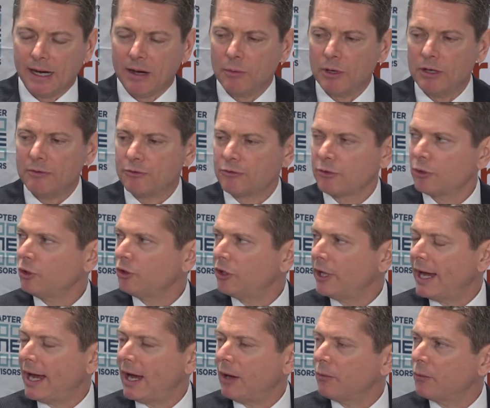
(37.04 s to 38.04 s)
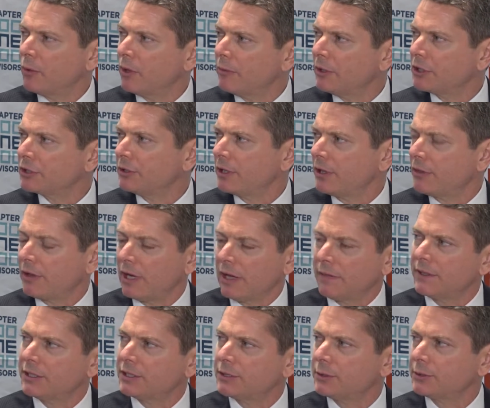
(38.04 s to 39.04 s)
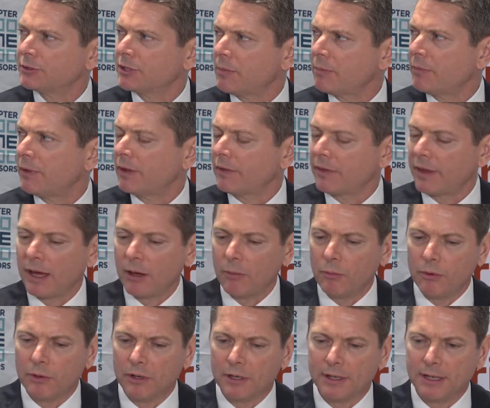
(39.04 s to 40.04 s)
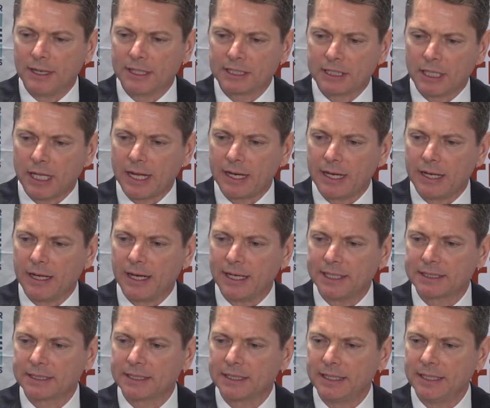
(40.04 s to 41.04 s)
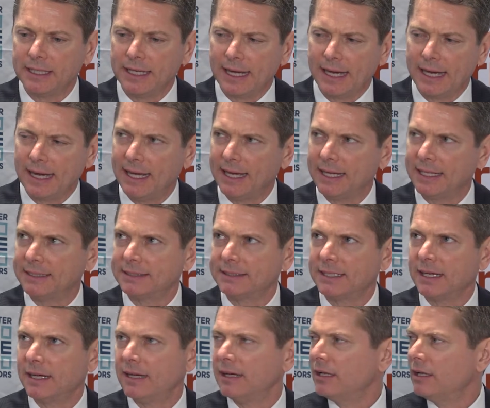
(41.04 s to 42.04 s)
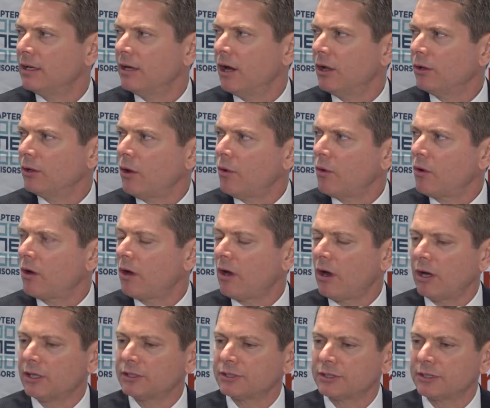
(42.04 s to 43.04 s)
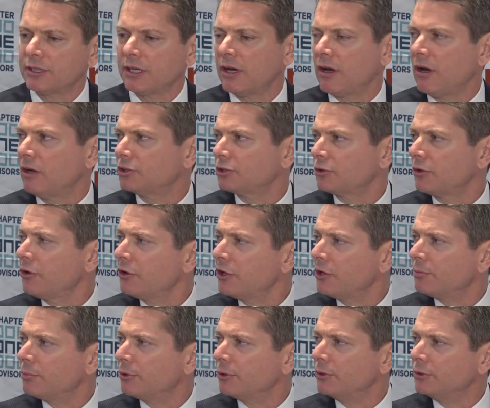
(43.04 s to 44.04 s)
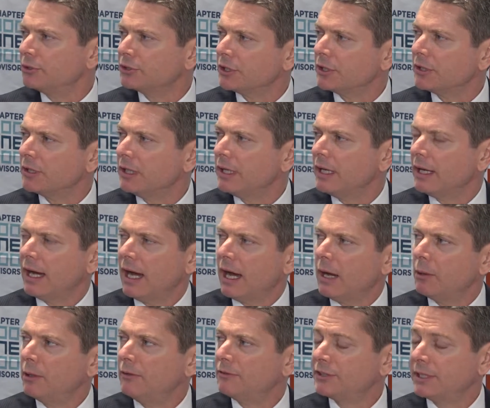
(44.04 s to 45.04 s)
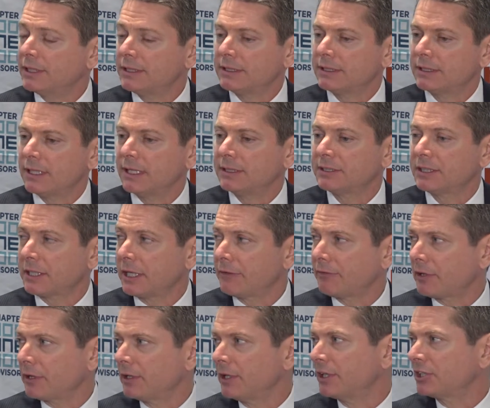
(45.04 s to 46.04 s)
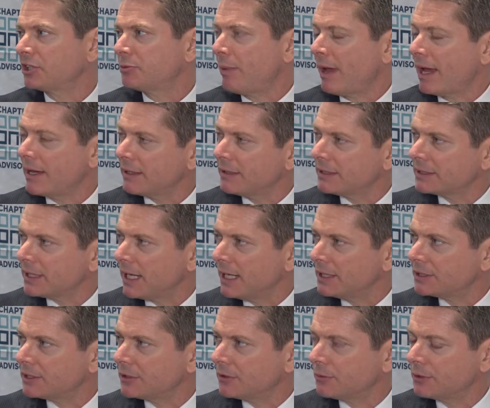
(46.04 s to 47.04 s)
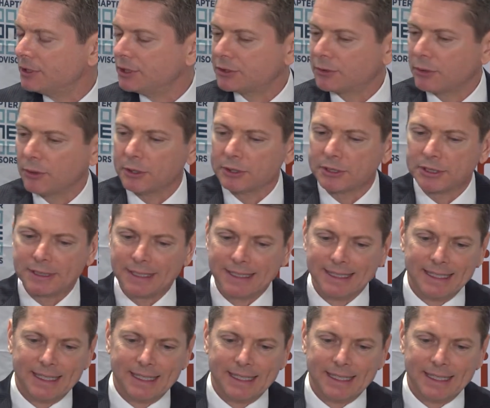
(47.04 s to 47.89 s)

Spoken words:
We've drilled it out. We originally thought this was something that would slot in nicely as a low-cost Australian producer. We've since significantly expanded the size of the resource.